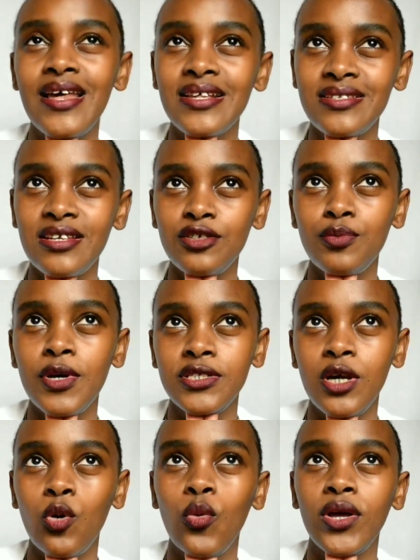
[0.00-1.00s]
doesn't
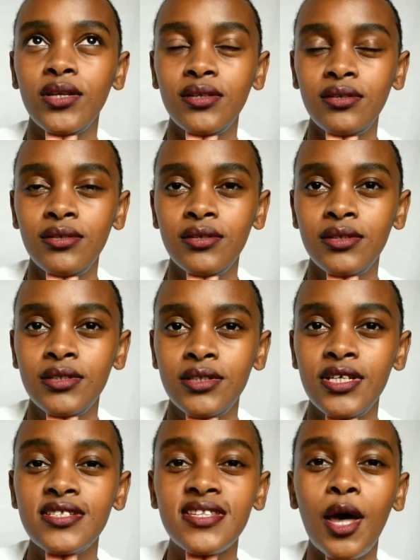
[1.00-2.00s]
matter when
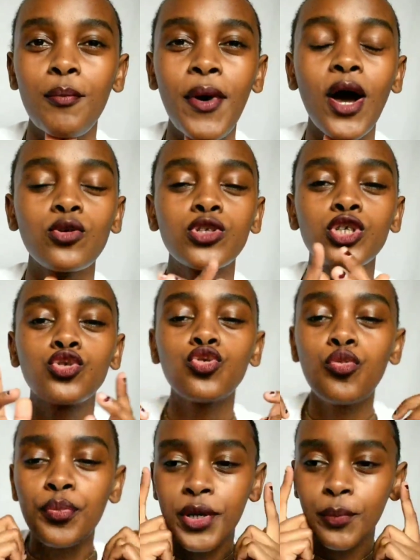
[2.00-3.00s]
it's about
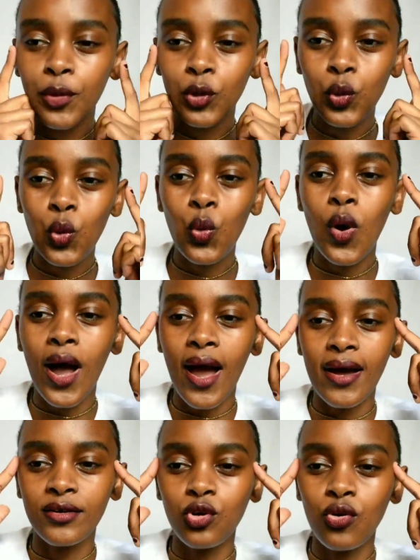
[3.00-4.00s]
two people who
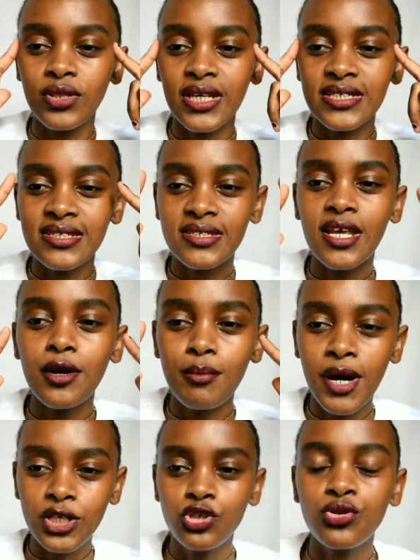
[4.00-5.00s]
are on the
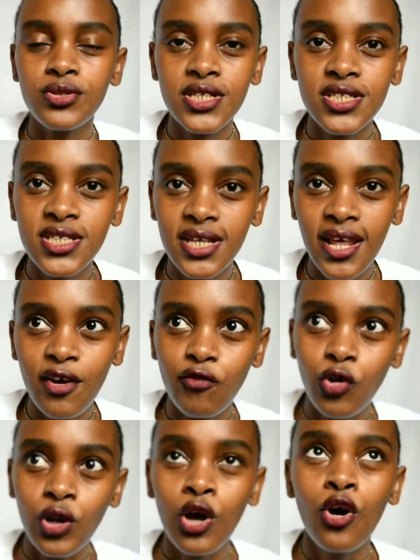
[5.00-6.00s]
same maturity
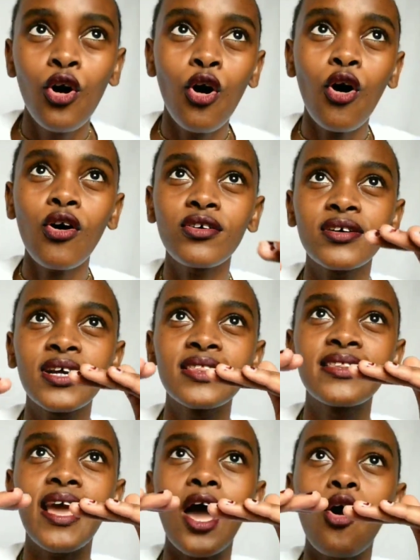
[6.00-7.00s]
level, or
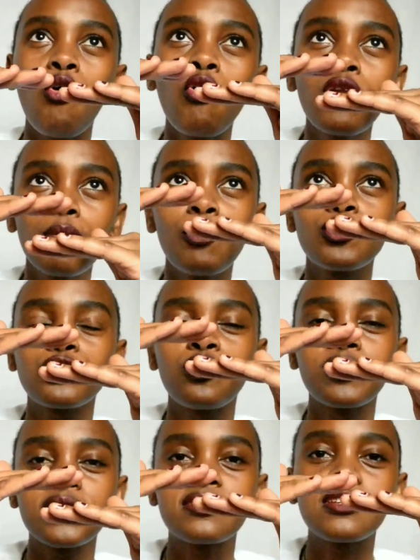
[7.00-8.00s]
they are almost
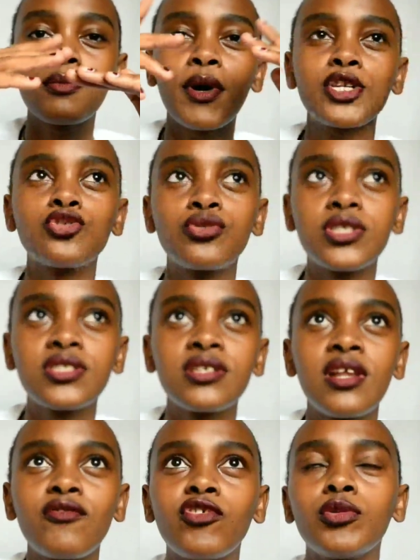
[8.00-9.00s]
on the same
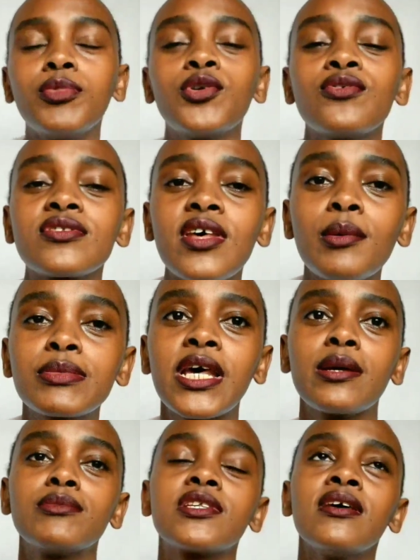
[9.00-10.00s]
maturity level, because
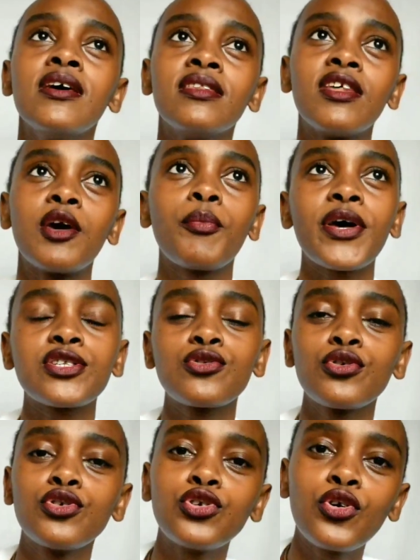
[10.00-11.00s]
sometimes the
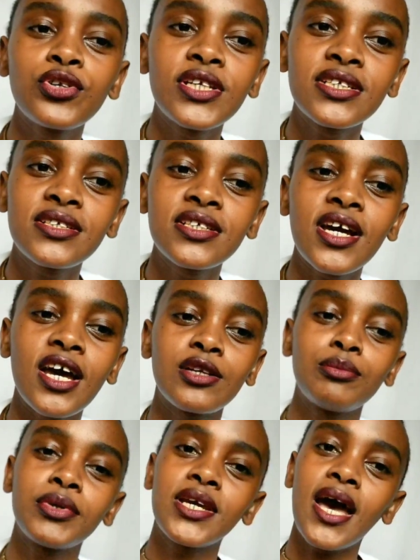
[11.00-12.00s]
person you're dating
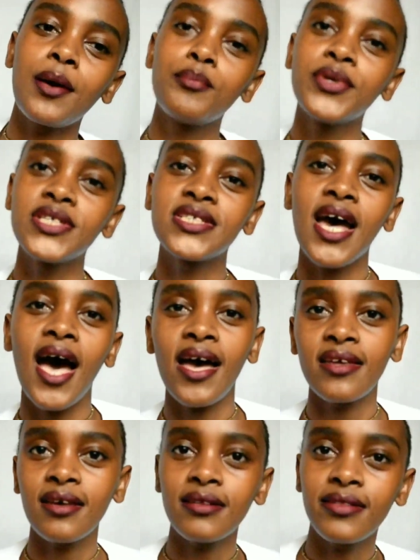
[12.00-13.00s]
can be a bit
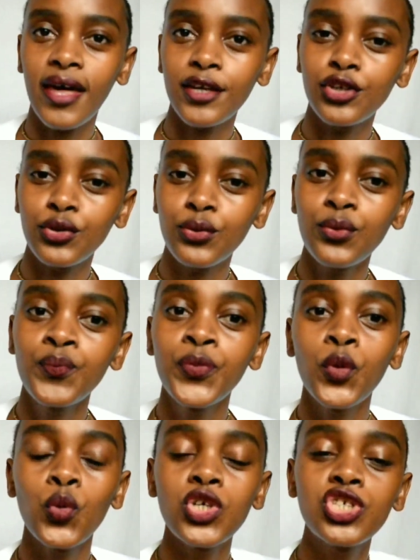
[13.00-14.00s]
higher than you,
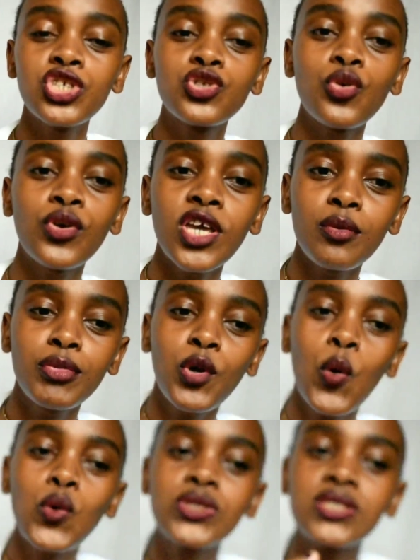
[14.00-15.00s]
which is okay
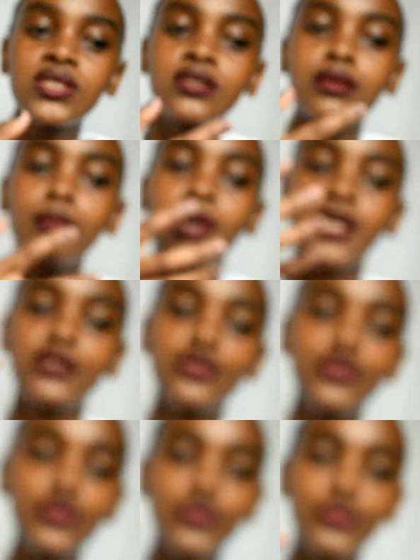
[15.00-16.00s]
because it
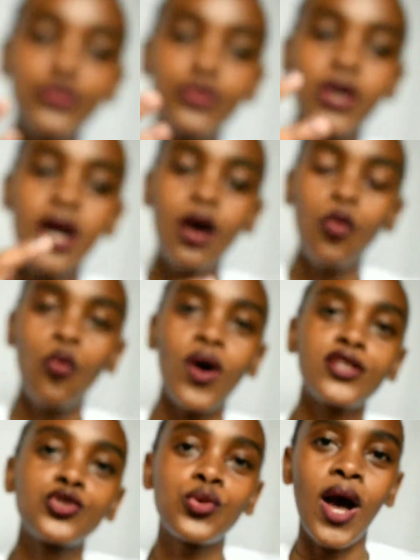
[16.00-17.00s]
makes you
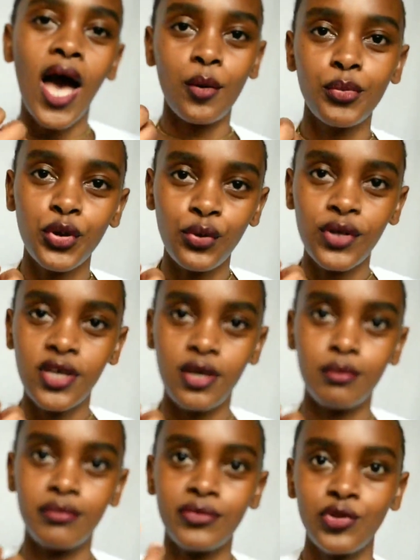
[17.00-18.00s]
want to up your
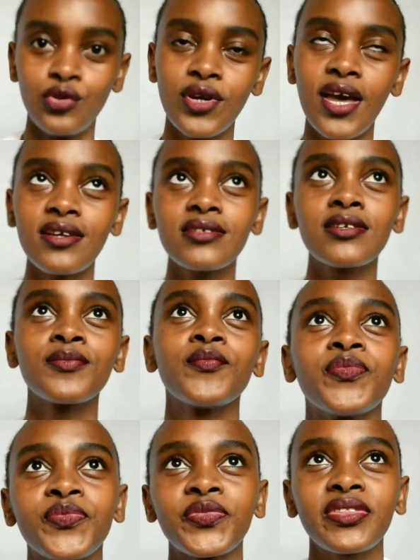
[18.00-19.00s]
game. You get?
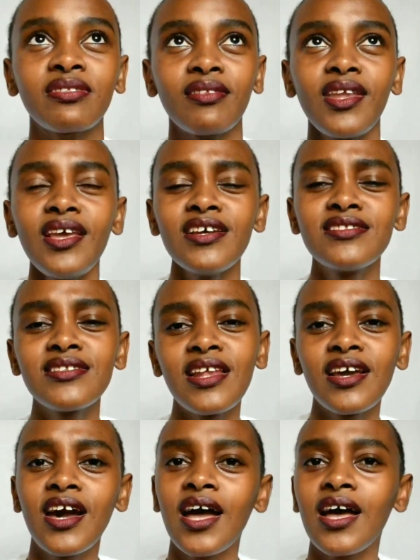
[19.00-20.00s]
It's like